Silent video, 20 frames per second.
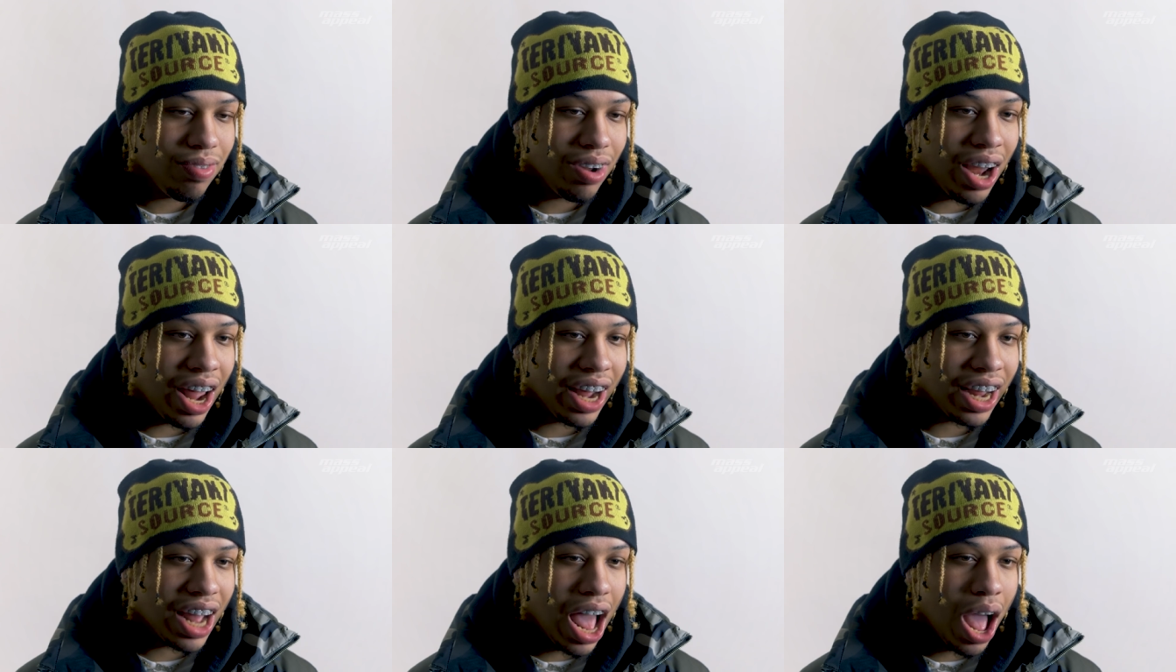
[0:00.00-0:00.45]

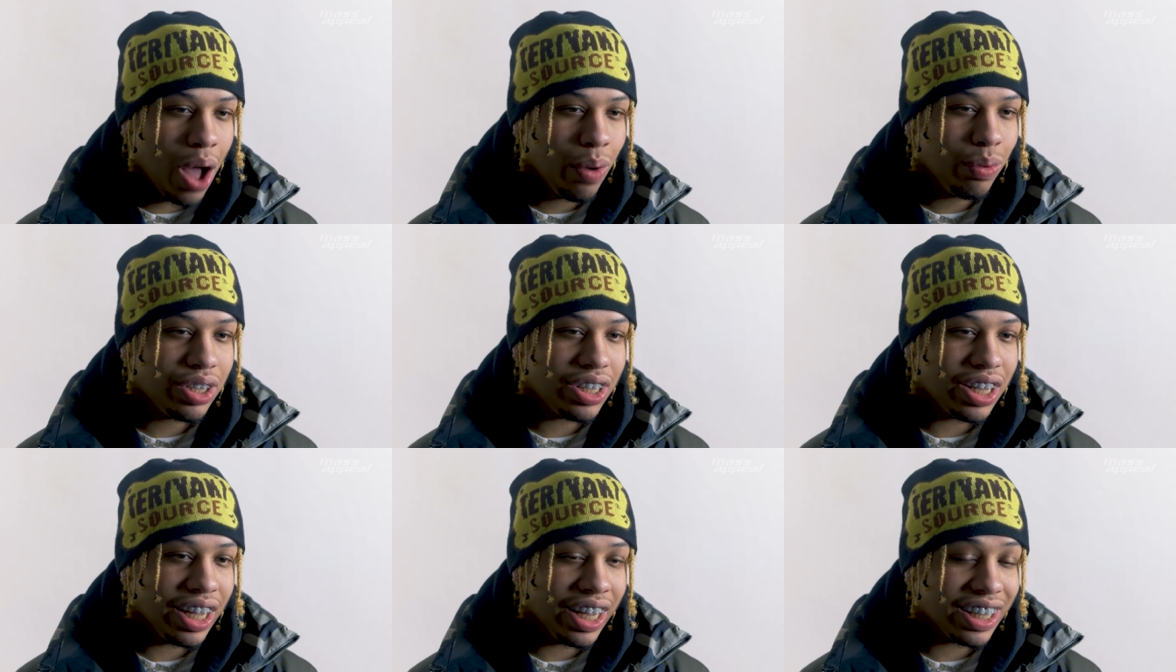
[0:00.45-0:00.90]
Like I
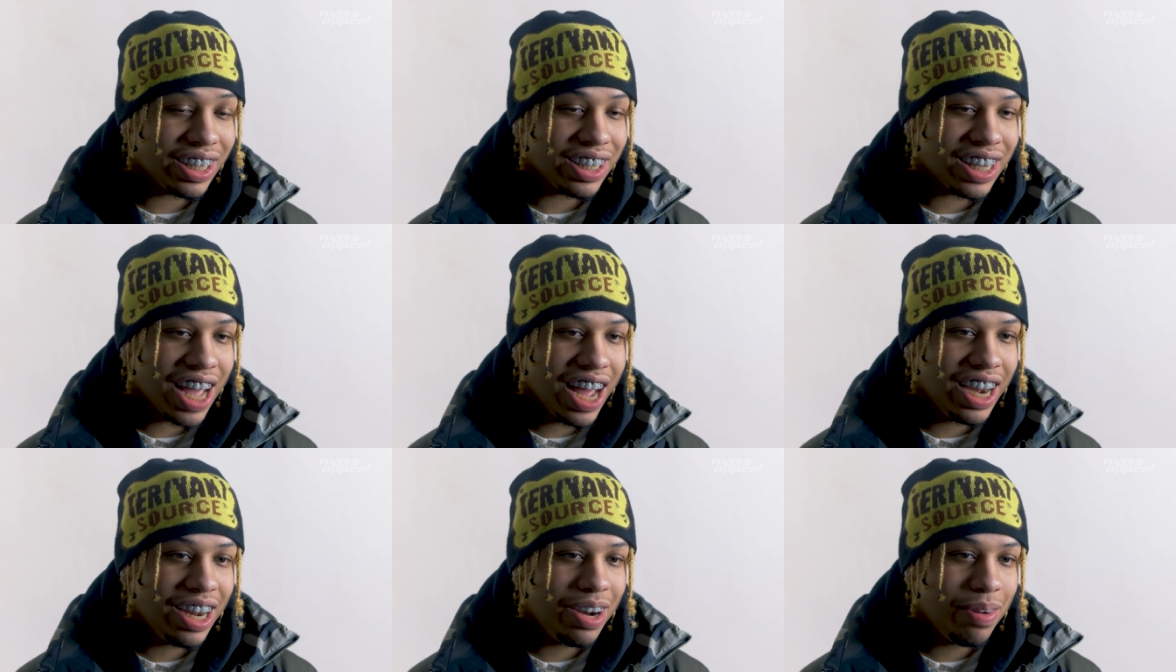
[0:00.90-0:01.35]
was
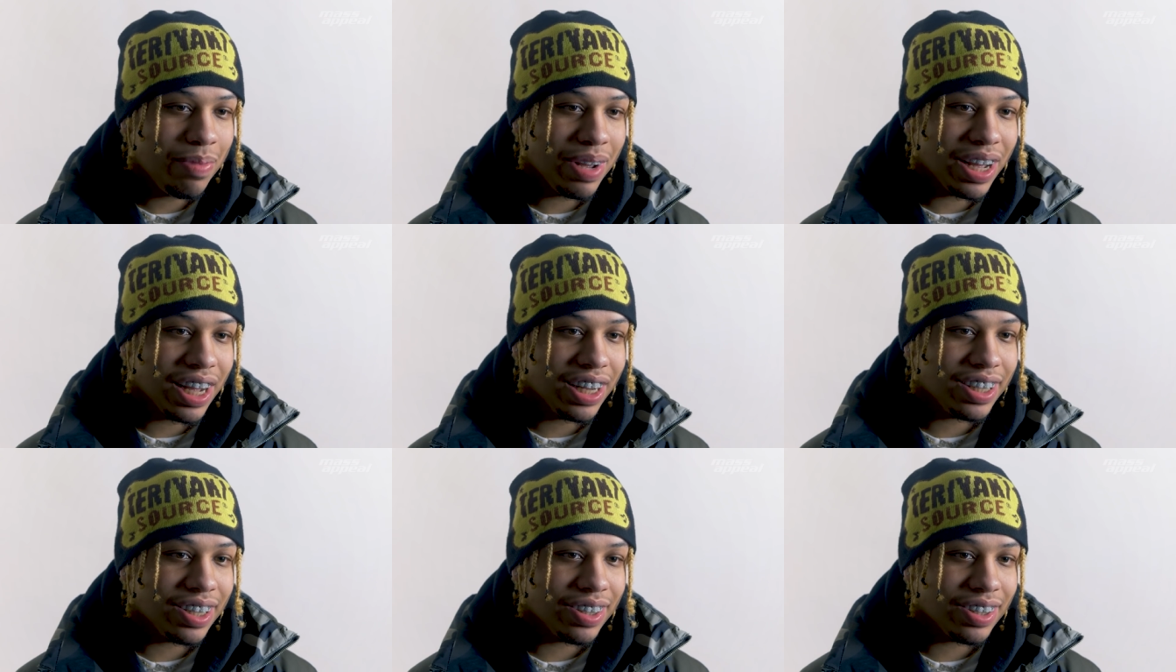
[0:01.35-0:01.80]
excited
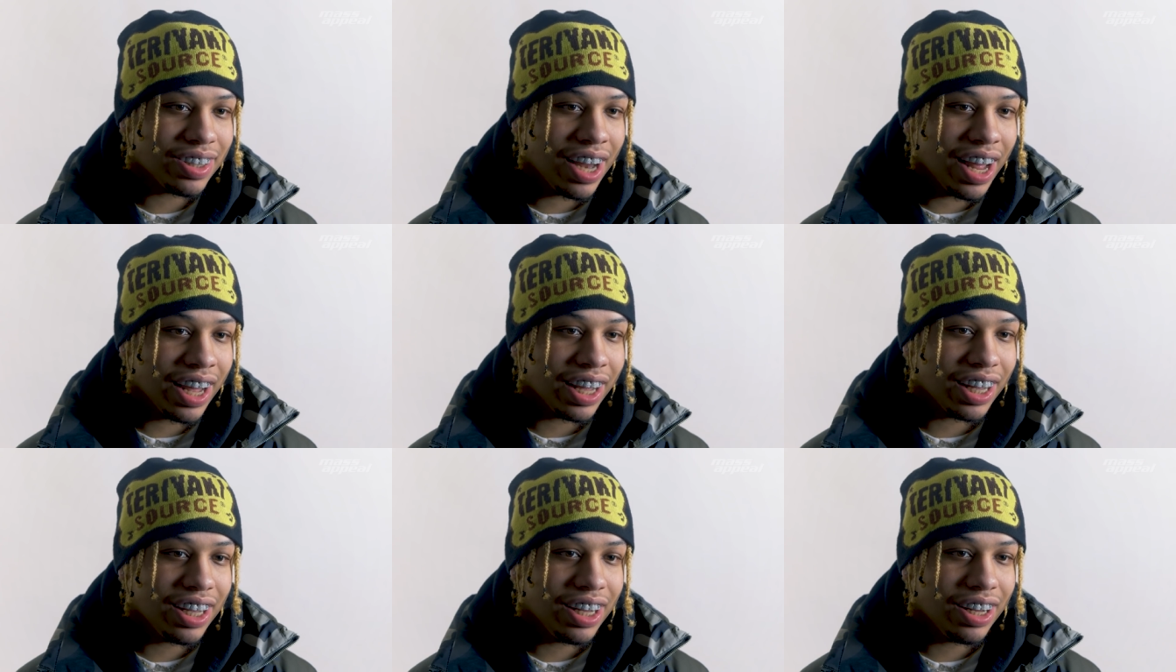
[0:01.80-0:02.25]
because it was
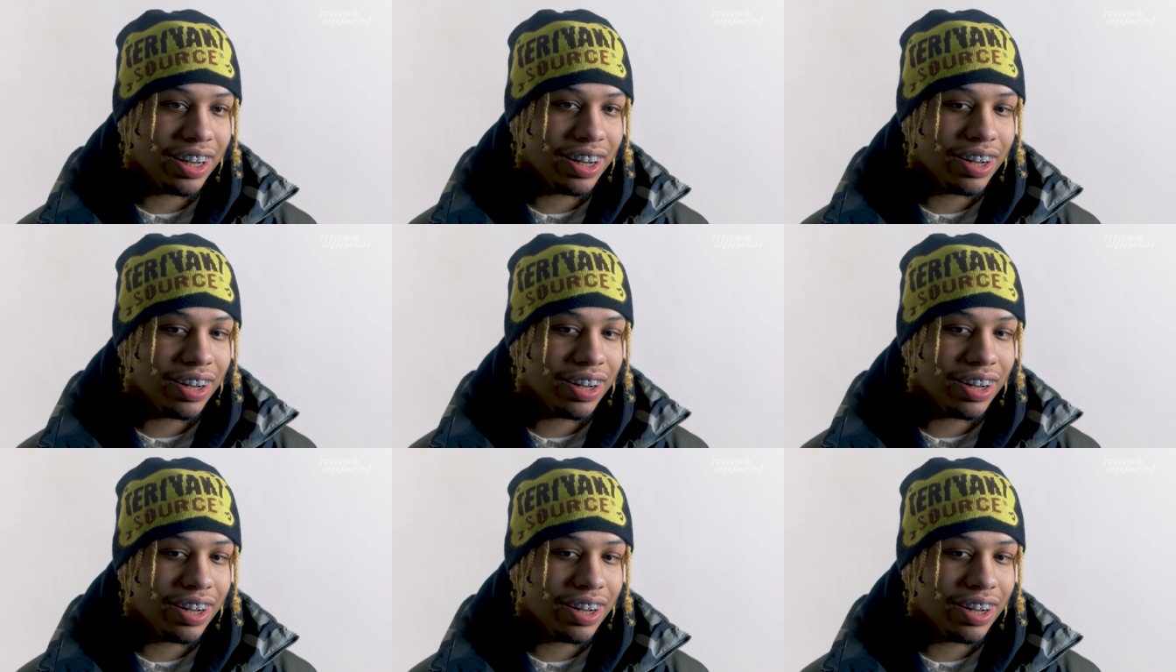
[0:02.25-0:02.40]
like